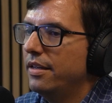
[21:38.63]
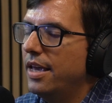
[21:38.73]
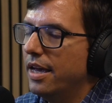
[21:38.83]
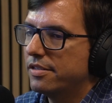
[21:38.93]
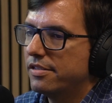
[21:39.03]

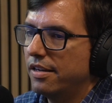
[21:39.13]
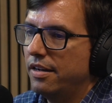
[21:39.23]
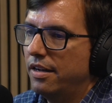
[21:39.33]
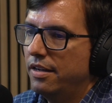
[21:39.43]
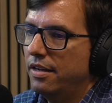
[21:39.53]
yes,
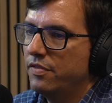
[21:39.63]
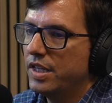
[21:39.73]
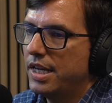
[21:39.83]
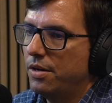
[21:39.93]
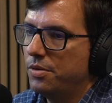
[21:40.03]
and I have
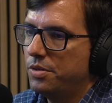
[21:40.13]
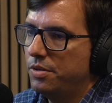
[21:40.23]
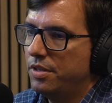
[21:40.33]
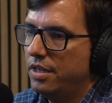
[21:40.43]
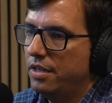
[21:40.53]

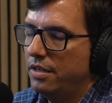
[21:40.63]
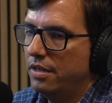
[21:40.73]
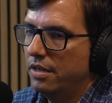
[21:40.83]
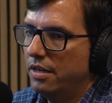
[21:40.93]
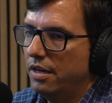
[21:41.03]
encountered
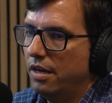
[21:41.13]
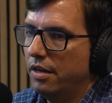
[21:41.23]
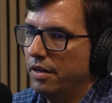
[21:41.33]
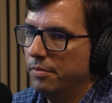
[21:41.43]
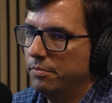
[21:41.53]

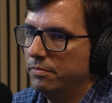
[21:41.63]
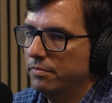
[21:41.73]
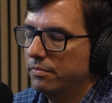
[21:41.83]
that